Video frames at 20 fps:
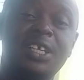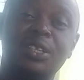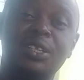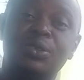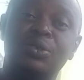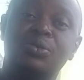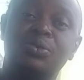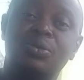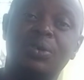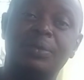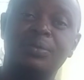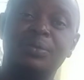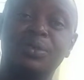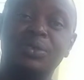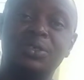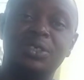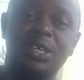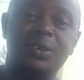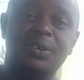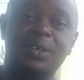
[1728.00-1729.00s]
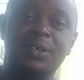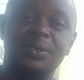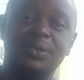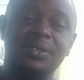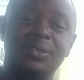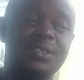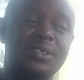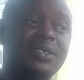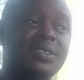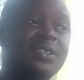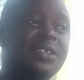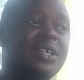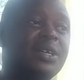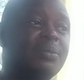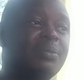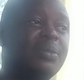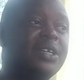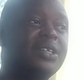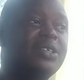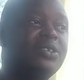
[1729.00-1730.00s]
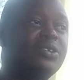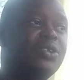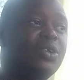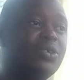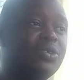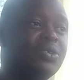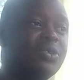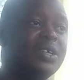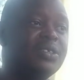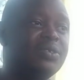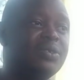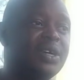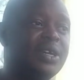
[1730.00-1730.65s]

those who have no shower roses. But those ones who are